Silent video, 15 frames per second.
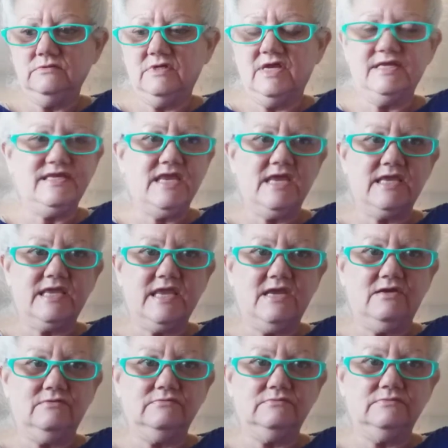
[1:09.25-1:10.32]
I can't
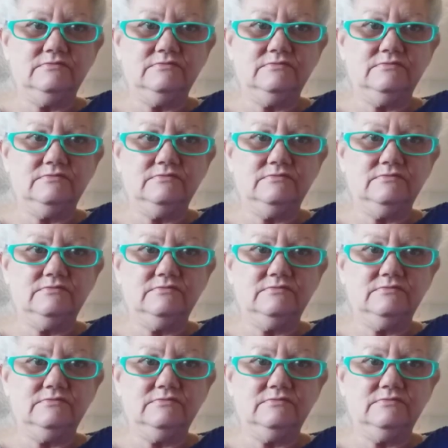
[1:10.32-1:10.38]
count.